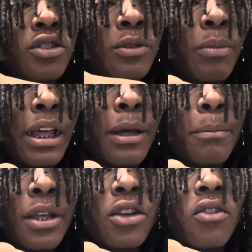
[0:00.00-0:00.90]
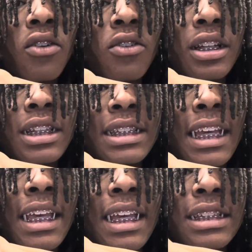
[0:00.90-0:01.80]
to play a big role in the
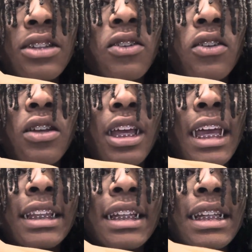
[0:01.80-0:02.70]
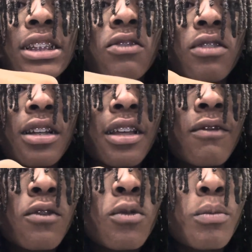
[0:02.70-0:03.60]
attack, acting as a
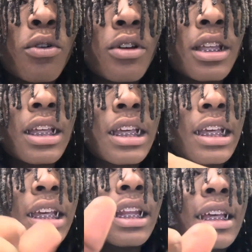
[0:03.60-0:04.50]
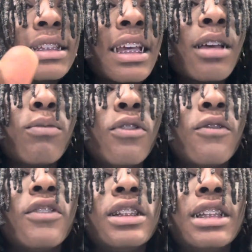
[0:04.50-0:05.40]
rendezvous point and an attack point
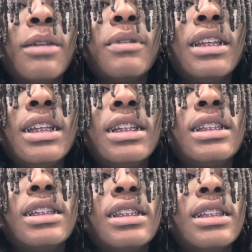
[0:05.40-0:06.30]
for the Japanese.